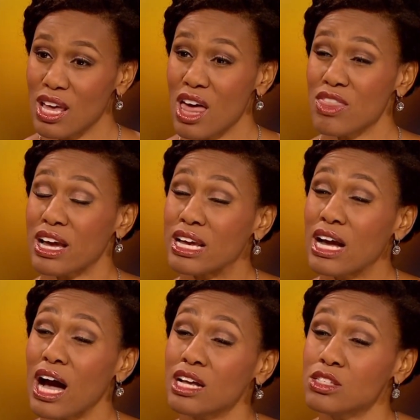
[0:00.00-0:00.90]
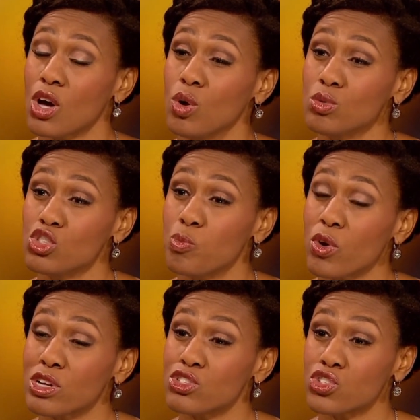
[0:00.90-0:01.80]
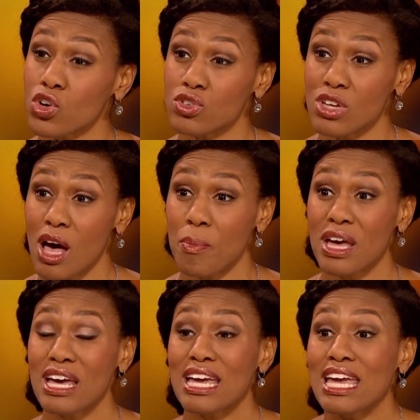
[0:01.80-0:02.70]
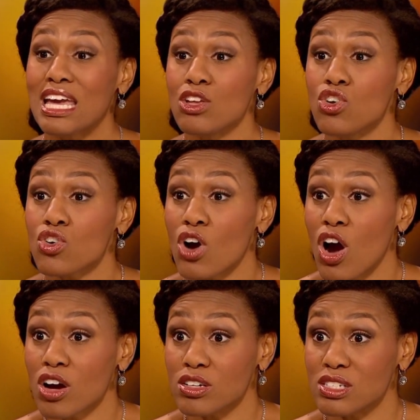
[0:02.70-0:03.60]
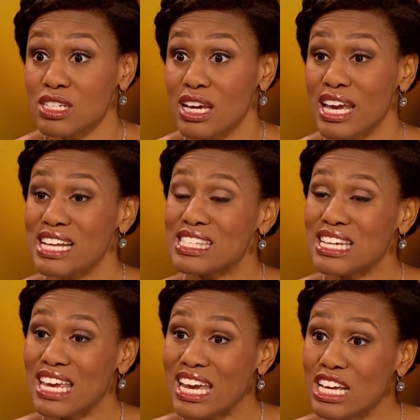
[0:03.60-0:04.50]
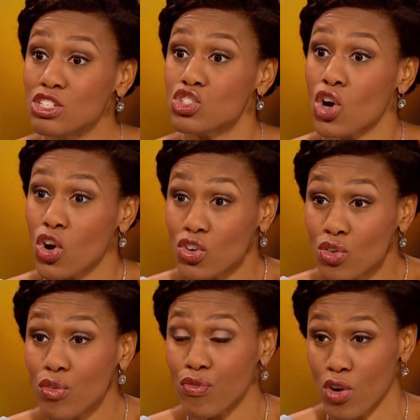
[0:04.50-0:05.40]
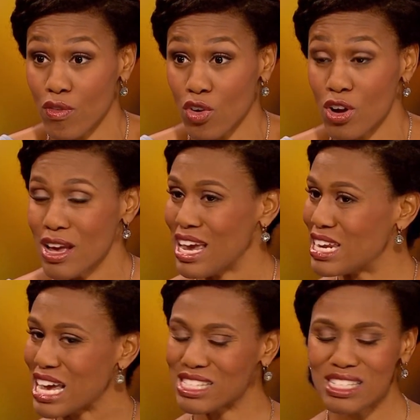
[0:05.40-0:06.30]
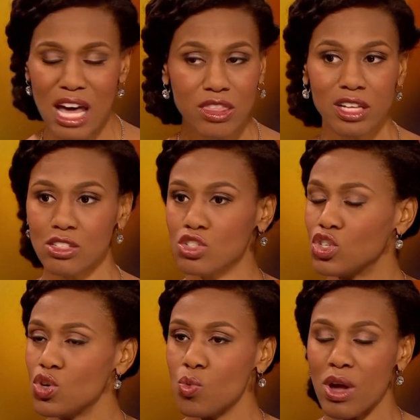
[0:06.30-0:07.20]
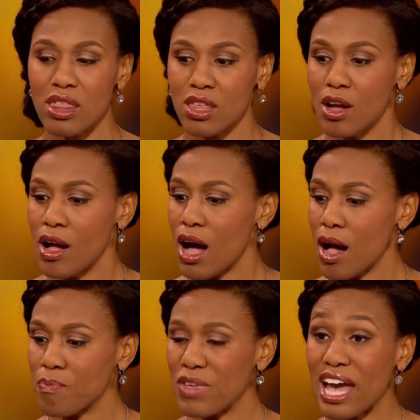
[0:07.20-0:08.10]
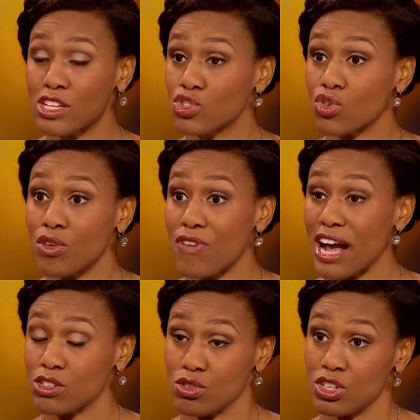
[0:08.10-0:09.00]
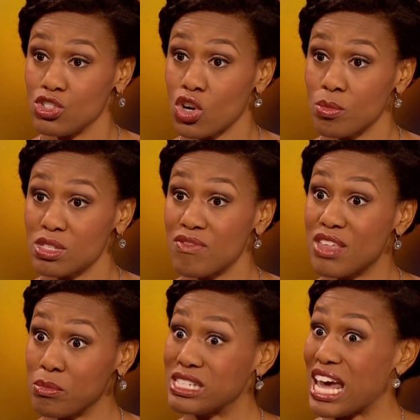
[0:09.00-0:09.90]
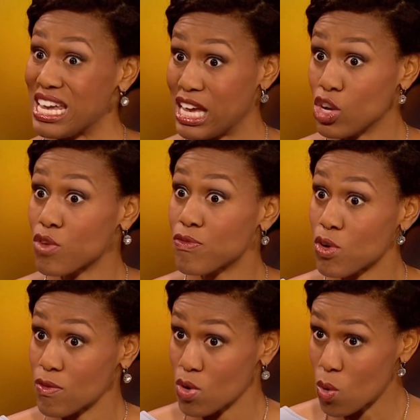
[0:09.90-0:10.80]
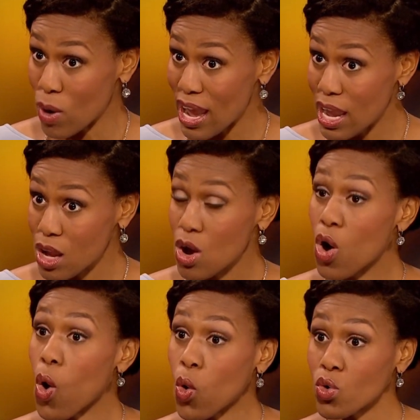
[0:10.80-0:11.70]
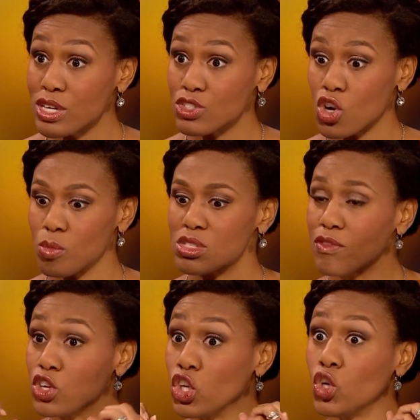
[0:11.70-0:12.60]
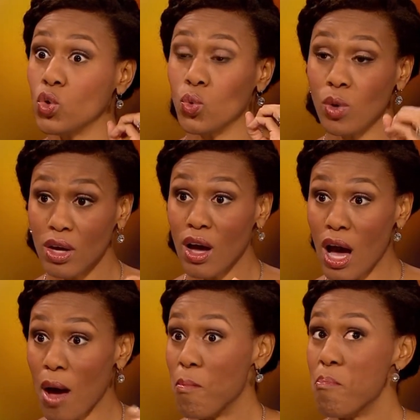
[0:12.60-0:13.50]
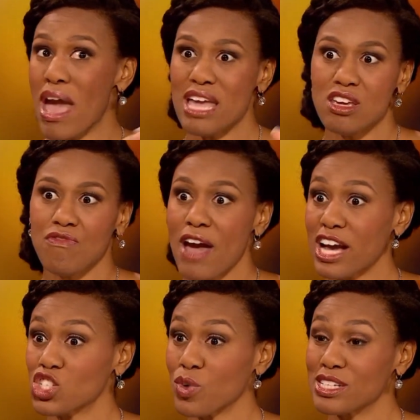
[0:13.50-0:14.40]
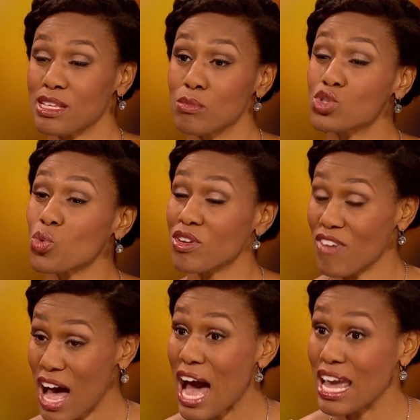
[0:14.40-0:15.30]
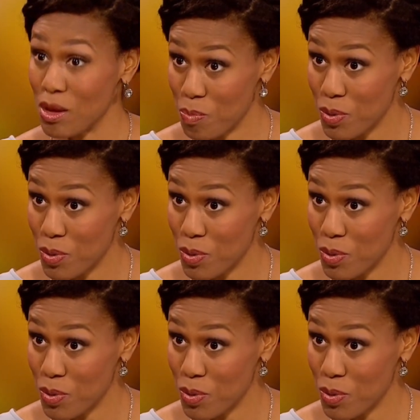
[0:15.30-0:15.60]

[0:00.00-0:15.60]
that God's own Spirit stirs up in your heart. It's an internal fervor. It has nothing to do with external factors in terms of them taking your fervor away or in terms of you manufacturing some sort of hype.